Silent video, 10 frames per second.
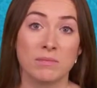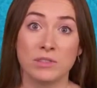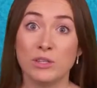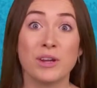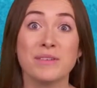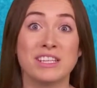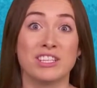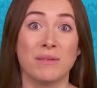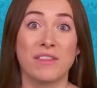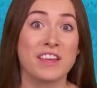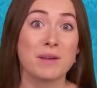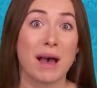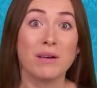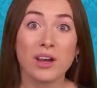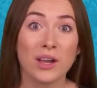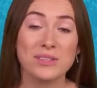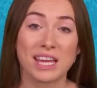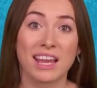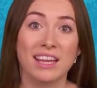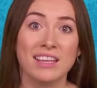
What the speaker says: You don't need to know a thing about coding.